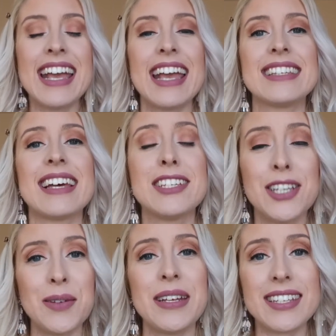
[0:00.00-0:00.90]
is that
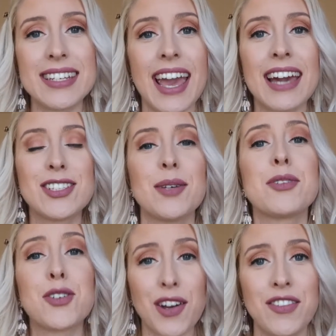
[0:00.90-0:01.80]
you need to get some
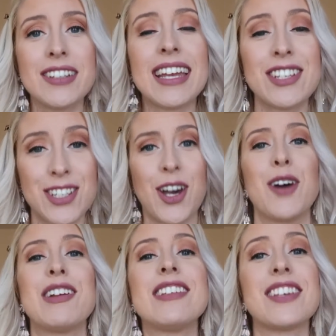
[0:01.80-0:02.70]
travel
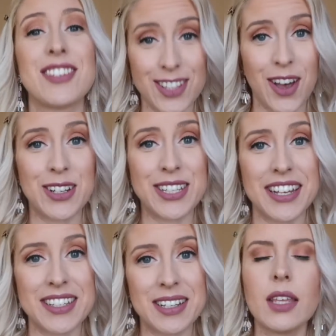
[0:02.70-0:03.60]
insurance
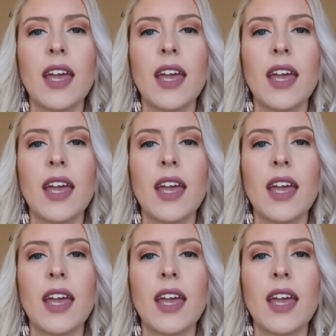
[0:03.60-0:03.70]
sorted.